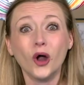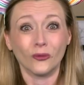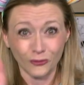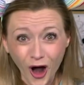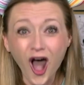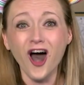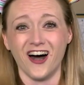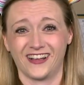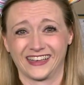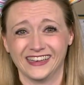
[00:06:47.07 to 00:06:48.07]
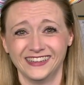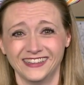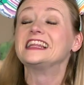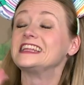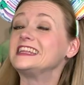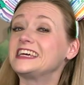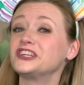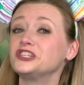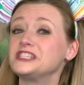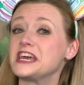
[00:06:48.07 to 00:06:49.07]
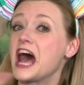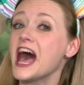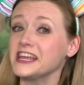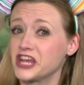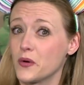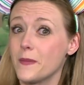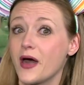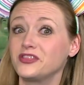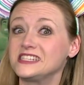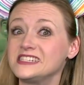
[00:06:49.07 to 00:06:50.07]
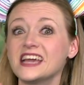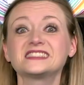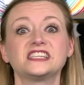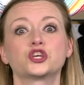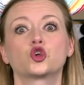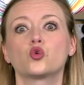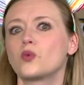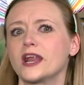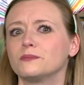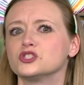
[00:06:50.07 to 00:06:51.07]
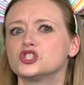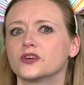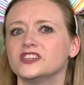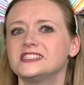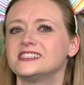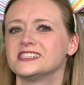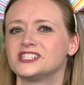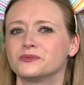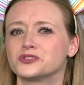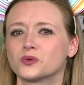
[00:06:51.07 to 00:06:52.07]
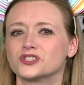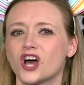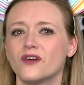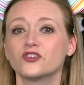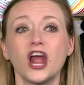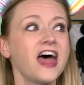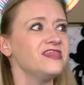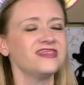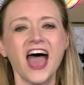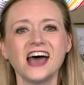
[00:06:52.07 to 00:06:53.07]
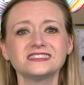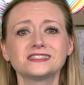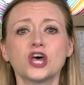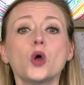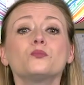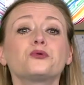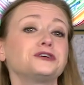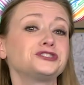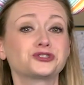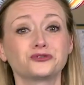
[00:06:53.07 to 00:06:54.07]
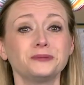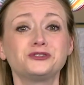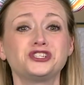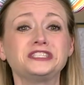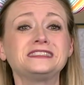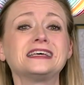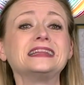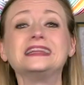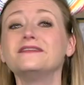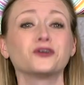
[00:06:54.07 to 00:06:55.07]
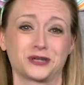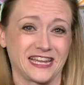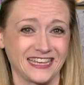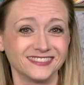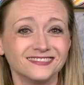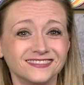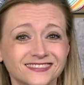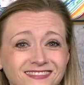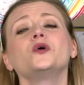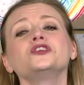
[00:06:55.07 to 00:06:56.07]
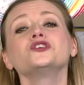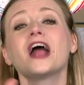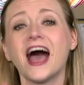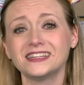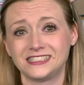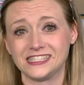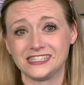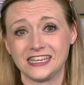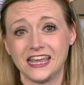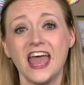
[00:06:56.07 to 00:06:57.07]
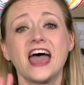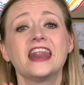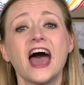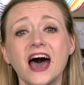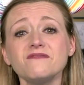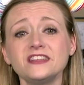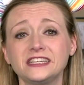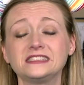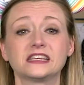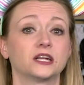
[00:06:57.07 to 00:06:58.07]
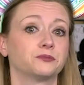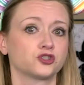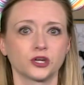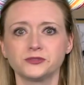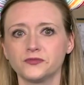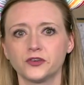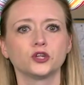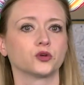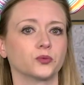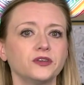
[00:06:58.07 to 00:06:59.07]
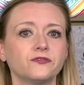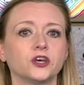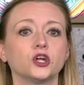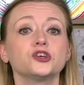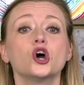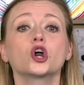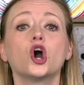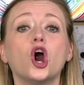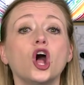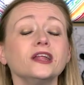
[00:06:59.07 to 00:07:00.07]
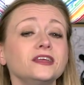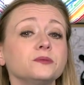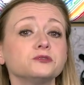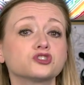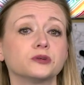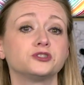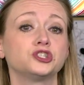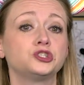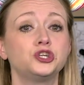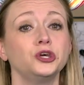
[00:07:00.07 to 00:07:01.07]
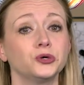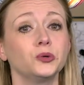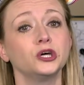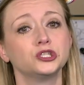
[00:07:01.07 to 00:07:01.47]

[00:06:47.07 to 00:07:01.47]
Wrong! Little did I know about this next incredible service that Disney resorts offer, and that's prescription delivery. When you're at Disney and have the need to get a prescription filled or refilled, call in the prescription to